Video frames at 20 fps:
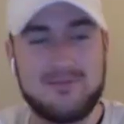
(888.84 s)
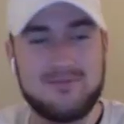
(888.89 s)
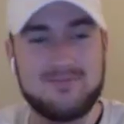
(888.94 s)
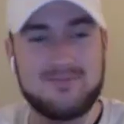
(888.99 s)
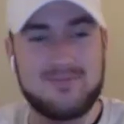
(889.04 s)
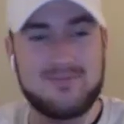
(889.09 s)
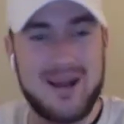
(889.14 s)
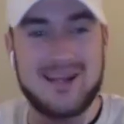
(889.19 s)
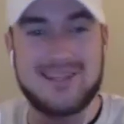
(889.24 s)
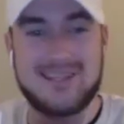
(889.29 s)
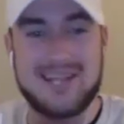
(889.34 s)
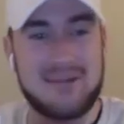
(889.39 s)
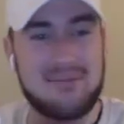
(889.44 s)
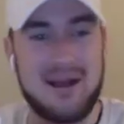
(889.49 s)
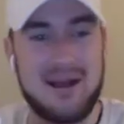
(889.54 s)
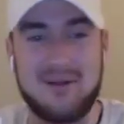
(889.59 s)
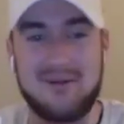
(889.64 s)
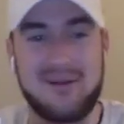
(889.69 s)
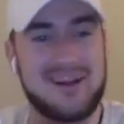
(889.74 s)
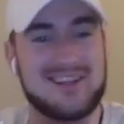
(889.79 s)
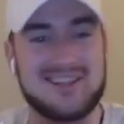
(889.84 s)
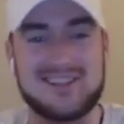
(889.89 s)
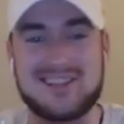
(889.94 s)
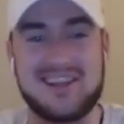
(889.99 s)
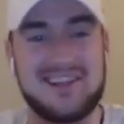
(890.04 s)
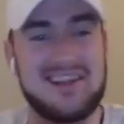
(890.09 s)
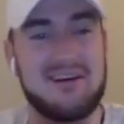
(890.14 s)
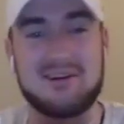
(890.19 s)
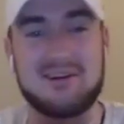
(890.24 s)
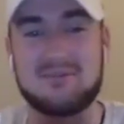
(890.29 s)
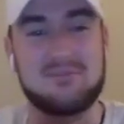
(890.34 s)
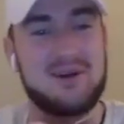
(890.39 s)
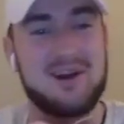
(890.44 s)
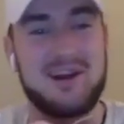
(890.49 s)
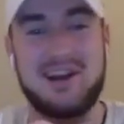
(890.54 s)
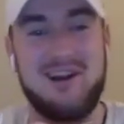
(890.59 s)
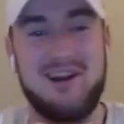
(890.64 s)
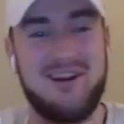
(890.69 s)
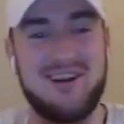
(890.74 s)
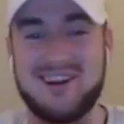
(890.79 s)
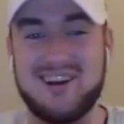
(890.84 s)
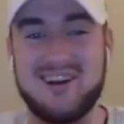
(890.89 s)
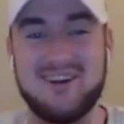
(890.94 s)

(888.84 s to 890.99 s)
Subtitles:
I take back what I just said. That was pretty darn good.